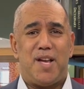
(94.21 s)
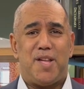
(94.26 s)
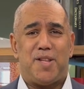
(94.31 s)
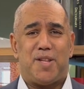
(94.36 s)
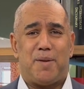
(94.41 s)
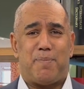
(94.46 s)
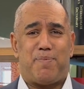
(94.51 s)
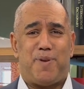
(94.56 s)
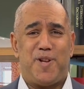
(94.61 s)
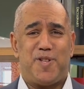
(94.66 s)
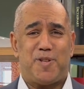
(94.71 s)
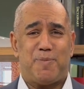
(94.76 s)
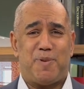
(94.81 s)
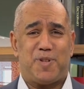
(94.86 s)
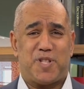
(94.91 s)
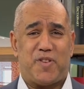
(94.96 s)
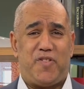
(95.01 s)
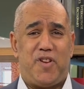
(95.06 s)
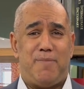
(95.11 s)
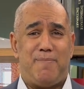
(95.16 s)
the principles
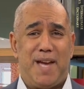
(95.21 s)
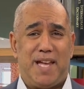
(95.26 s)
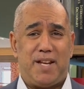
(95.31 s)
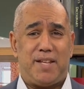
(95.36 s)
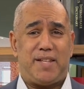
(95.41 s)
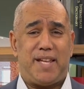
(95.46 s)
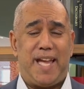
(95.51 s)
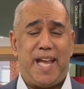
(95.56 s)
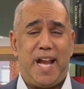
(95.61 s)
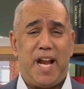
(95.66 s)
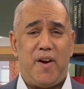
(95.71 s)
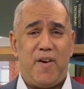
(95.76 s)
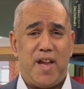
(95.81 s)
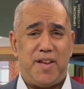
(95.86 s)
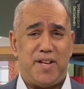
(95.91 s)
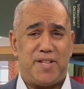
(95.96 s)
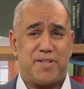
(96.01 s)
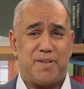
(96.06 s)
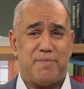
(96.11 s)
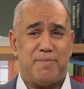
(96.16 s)
of
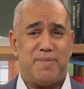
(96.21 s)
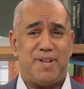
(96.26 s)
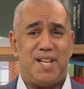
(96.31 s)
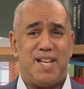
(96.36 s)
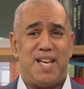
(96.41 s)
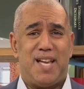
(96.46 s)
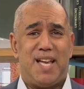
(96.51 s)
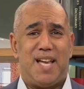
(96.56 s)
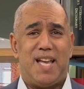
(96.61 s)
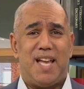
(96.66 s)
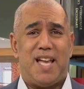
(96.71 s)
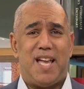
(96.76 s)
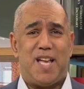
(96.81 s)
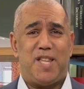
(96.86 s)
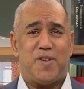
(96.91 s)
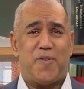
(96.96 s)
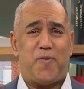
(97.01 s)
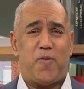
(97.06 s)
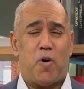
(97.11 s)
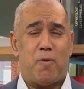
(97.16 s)
humanitarianism in
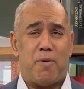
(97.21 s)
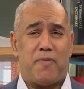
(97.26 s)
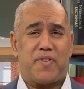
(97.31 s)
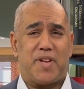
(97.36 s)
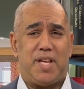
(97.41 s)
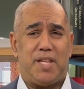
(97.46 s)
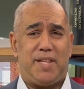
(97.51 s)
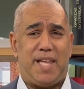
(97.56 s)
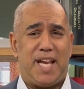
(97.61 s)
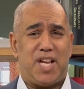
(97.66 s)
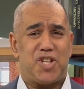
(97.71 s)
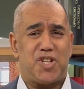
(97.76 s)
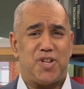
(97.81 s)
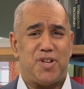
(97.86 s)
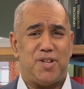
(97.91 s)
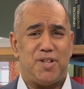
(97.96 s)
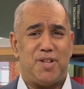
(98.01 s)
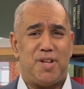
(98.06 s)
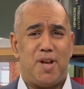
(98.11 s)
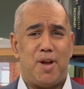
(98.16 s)
the form of
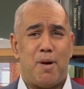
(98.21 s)
connection,